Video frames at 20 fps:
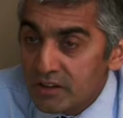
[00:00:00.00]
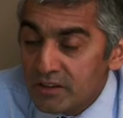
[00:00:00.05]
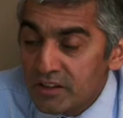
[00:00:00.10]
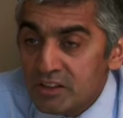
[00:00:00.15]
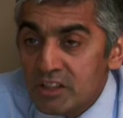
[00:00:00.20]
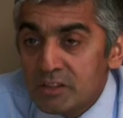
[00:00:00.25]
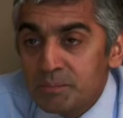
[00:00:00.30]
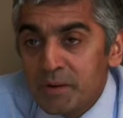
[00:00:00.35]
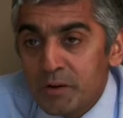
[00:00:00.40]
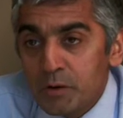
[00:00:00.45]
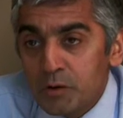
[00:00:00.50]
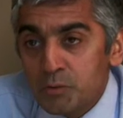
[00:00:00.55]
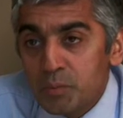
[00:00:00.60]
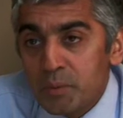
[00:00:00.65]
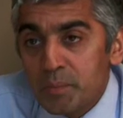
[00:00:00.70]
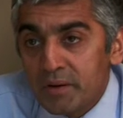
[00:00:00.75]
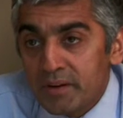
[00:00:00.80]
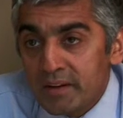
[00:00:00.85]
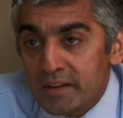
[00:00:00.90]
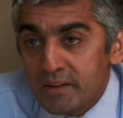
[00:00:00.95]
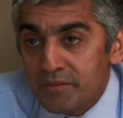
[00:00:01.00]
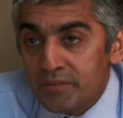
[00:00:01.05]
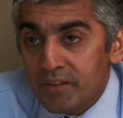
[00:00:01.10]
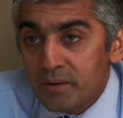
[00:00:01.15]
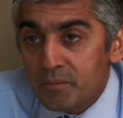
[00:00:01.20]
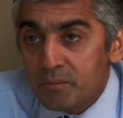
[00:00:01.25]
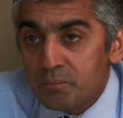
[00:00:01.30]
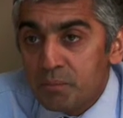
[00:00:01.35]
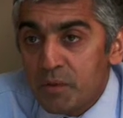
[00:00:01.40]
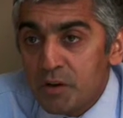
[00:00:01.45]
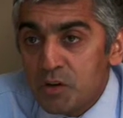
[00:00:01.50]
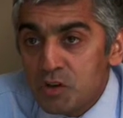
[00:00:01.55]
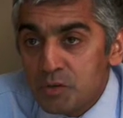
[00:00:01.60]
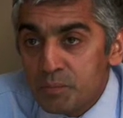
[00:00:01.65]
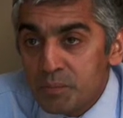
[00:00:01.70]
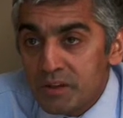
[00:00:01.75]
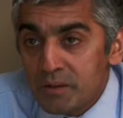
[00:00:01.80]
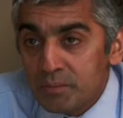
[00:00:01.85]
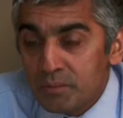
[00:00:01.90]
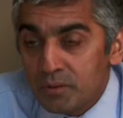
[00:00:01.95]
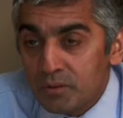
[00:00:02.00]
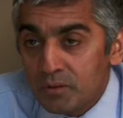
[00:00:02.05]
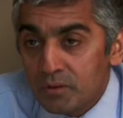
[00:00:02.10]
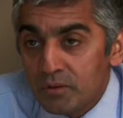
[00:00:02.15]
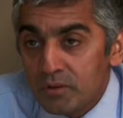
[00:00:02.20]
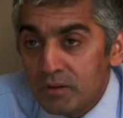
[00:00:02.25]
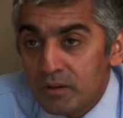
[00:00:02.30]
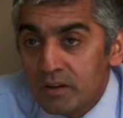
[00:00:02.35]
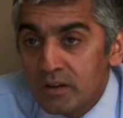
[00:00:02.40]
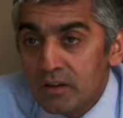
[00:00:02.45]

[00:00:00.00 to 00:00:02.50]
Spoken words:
This is because we believe that most people